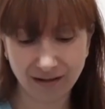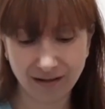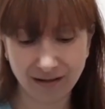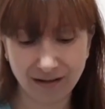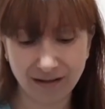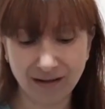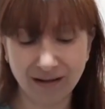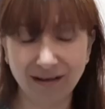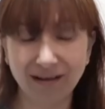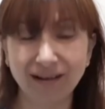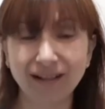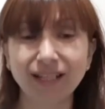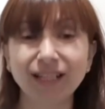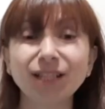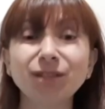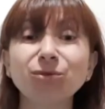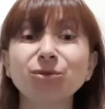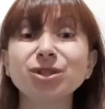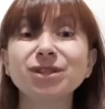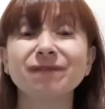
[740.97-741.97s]
Uh,
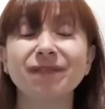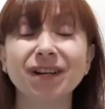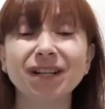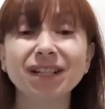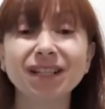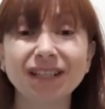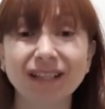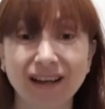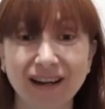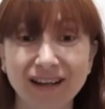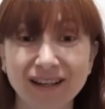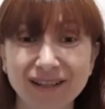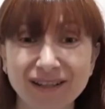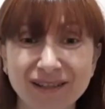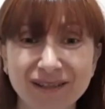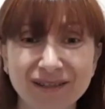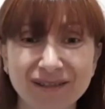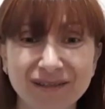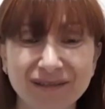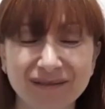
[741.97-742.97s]
it was very
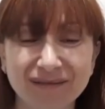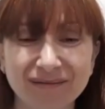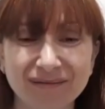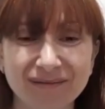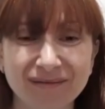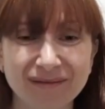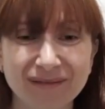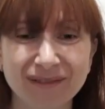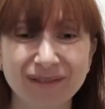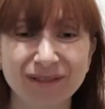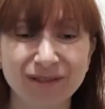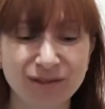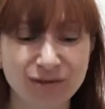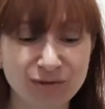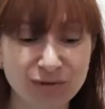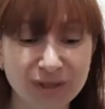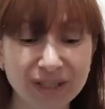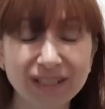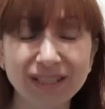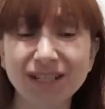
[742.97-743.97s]
nice
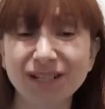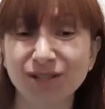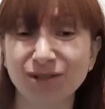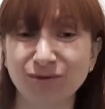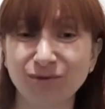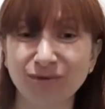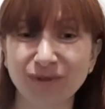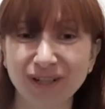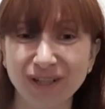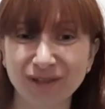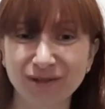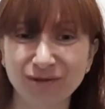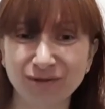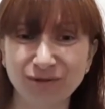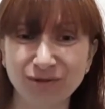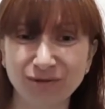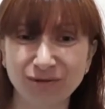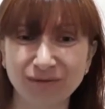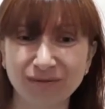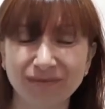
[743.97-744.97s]
to read a story to
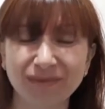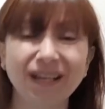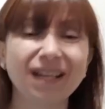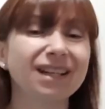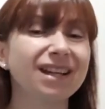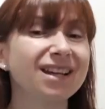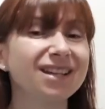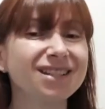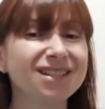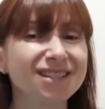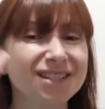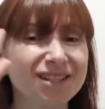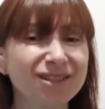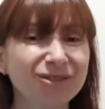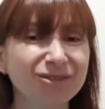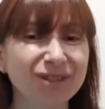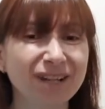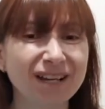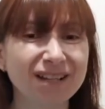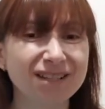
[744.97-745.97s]
you, and I'll see
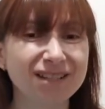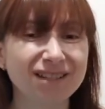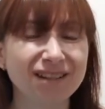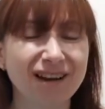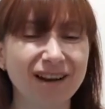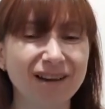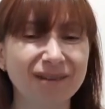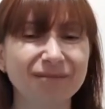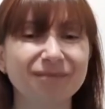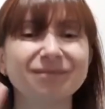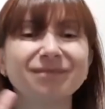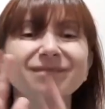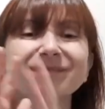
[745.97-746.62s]
you next time.